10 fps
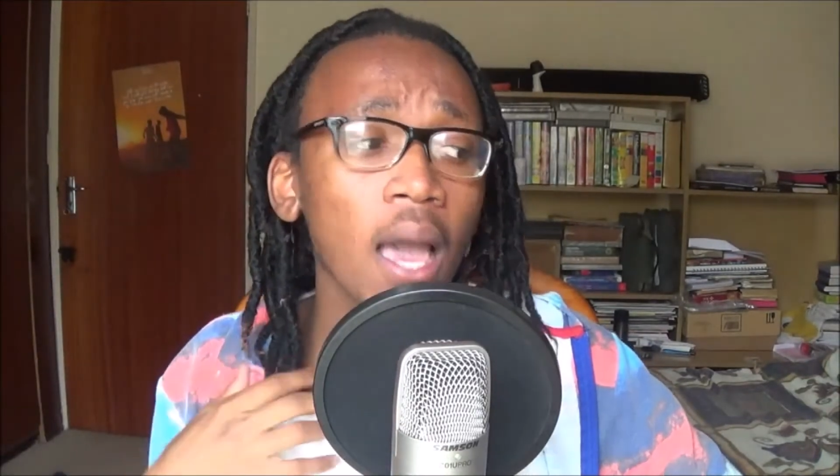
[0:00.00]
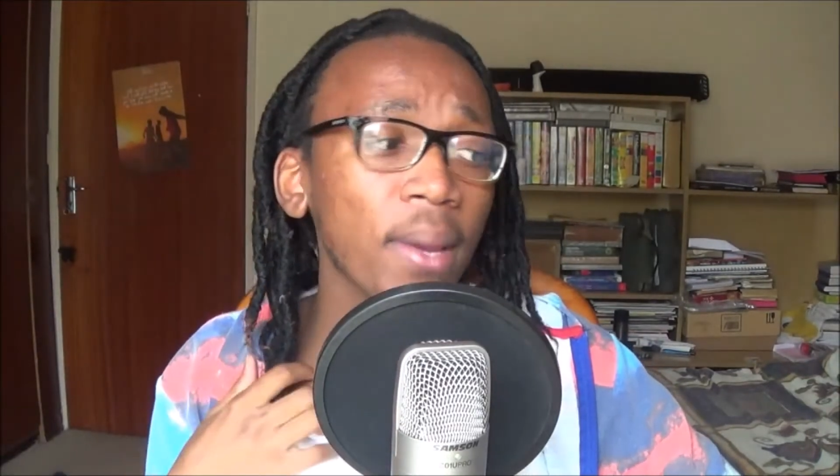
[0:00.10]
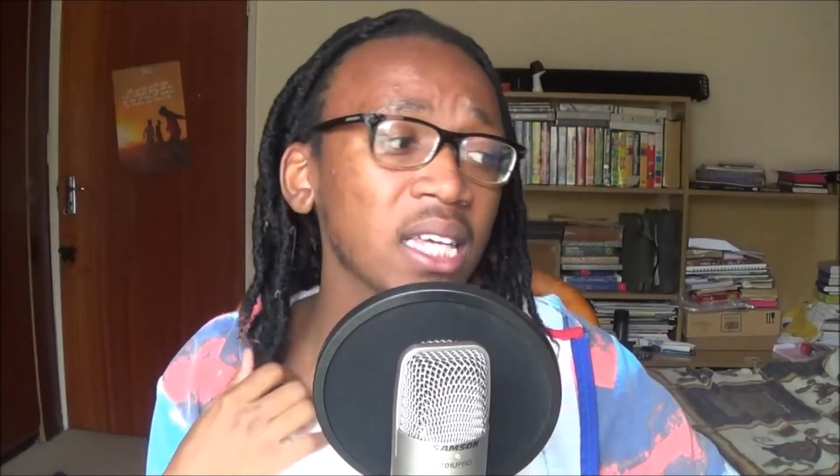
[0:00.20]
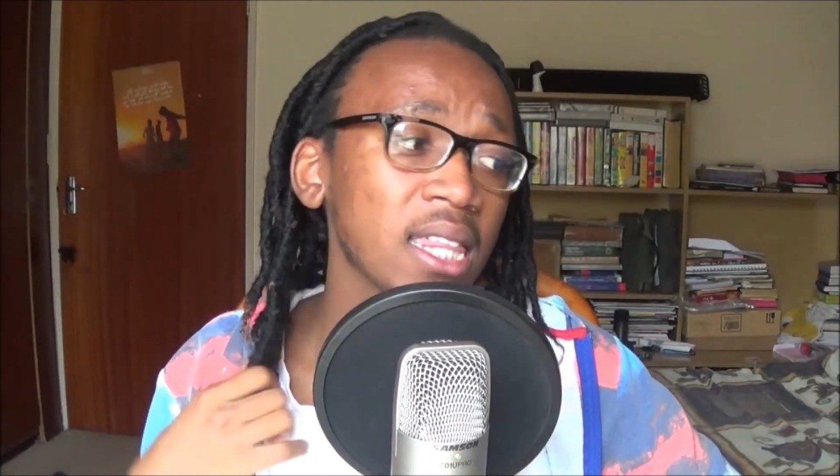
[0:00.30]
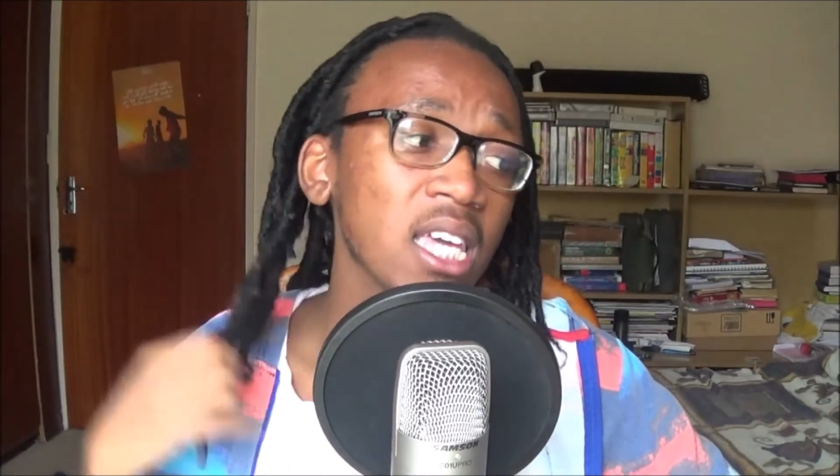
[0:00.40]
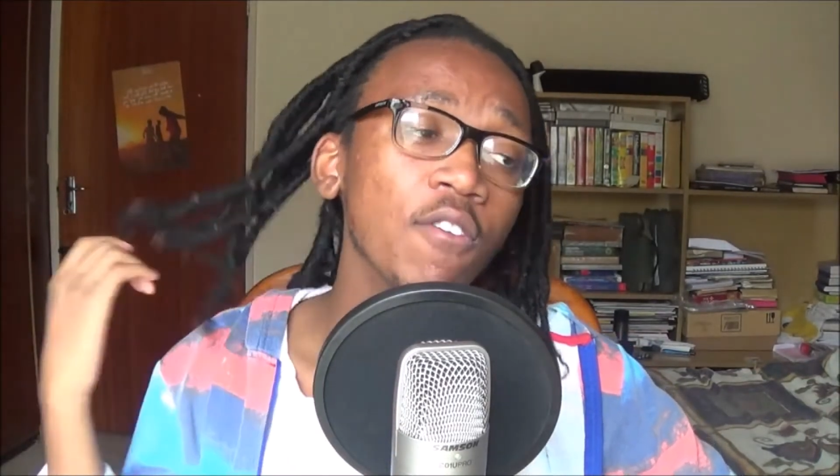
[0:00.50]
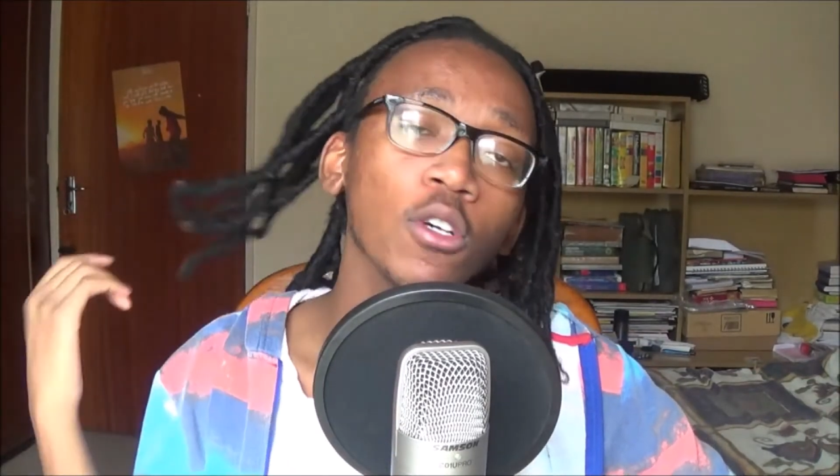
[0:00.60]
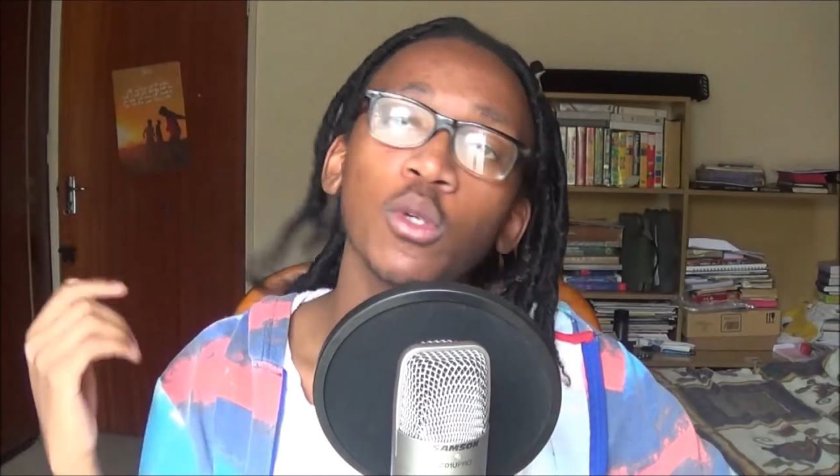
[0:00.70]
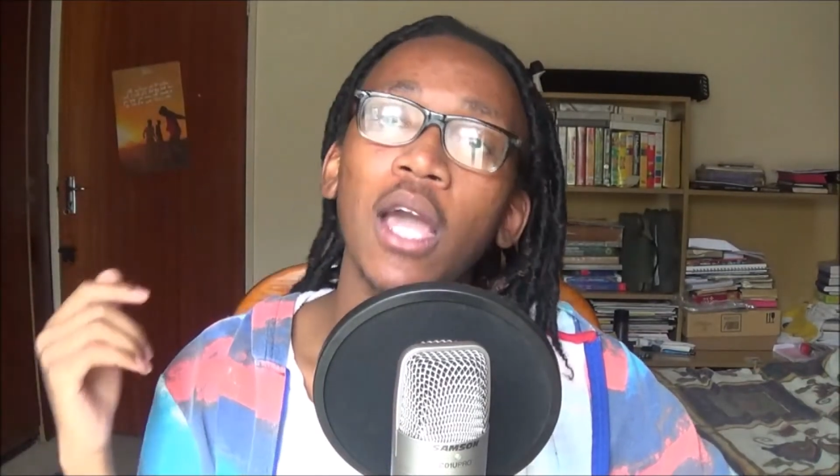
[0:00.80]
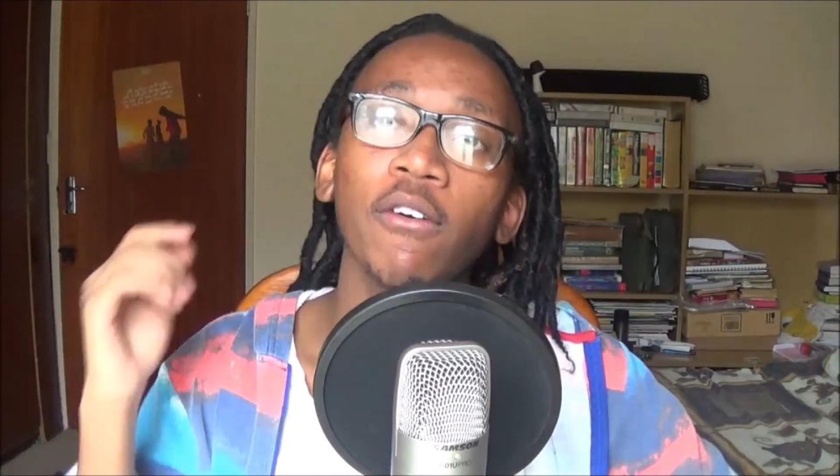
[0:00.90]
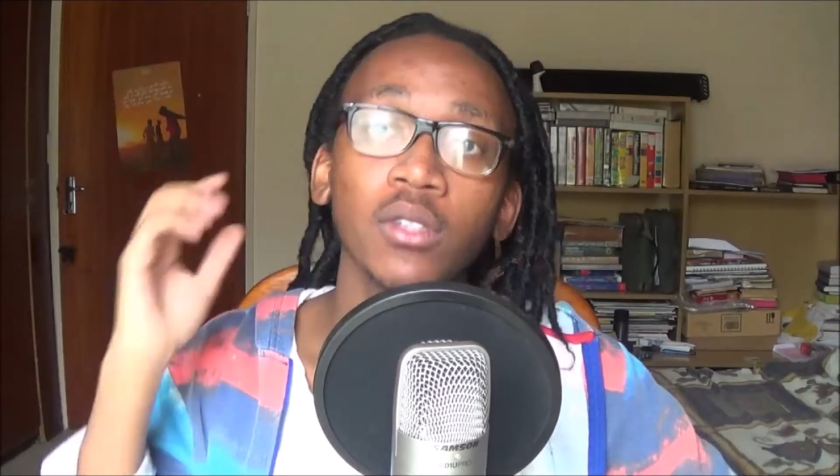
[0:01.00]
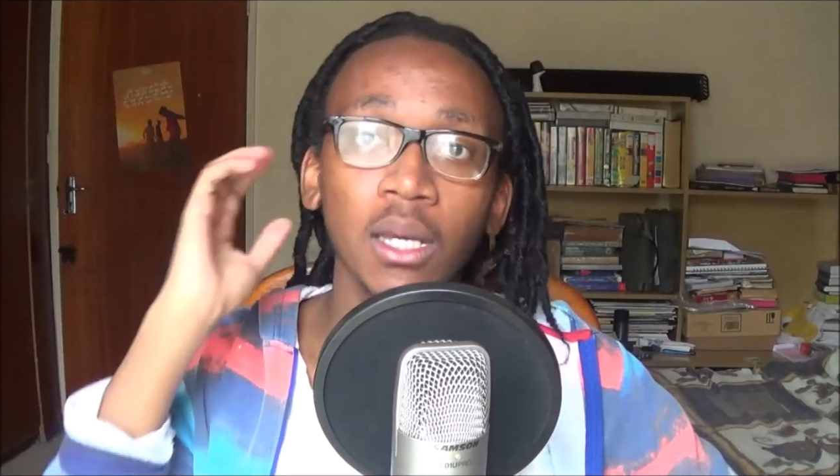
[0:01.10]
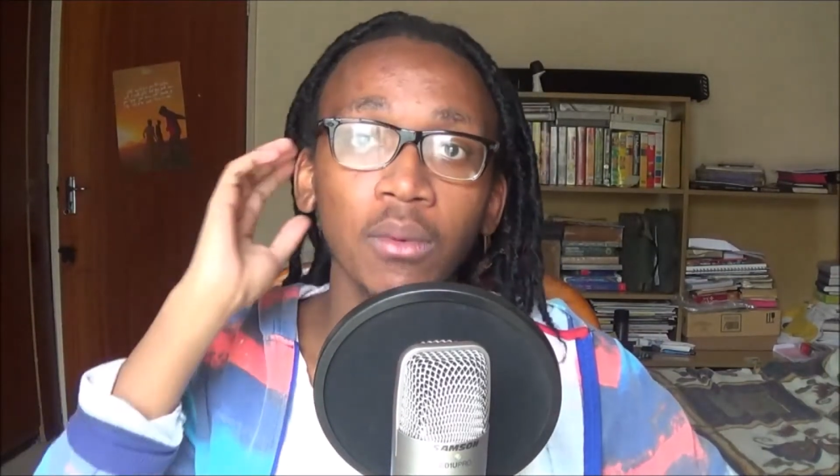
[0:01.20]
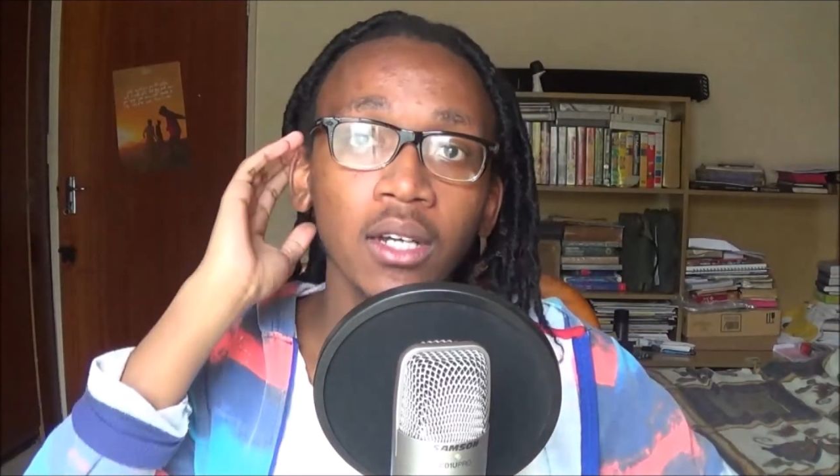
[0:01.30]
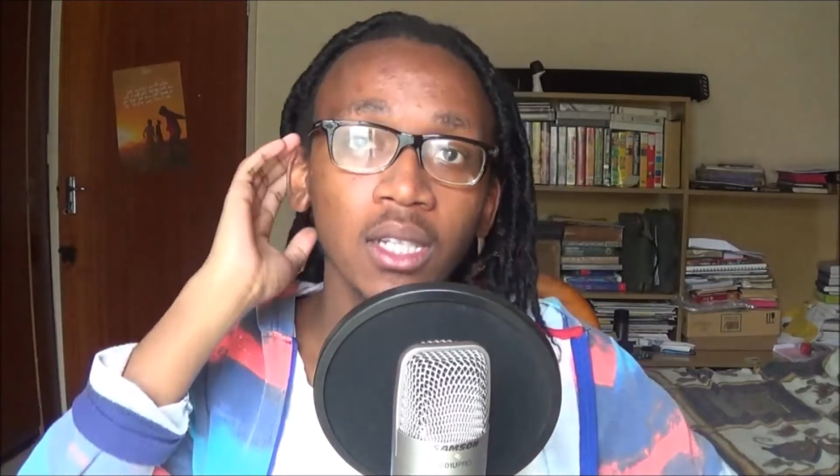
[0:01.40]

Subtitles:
because I think if I was someone else,